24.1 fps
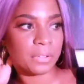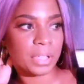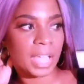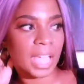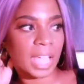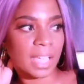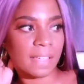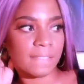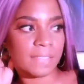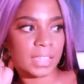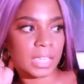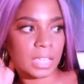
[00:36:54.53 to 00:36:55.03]

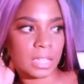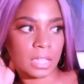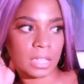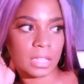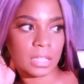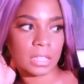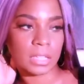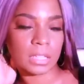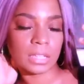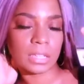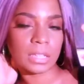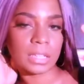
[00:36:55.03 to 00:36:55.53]

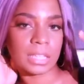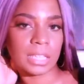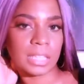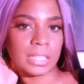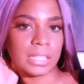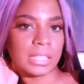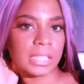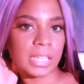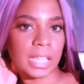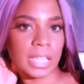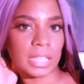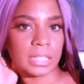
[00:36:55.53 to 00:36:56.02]
heavy,
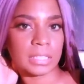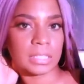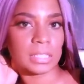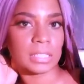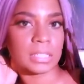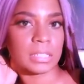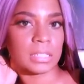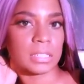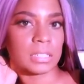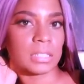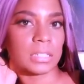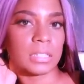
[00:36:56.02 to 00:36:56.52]

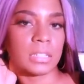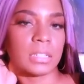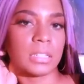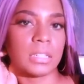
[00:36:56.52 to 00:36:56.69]
condensed,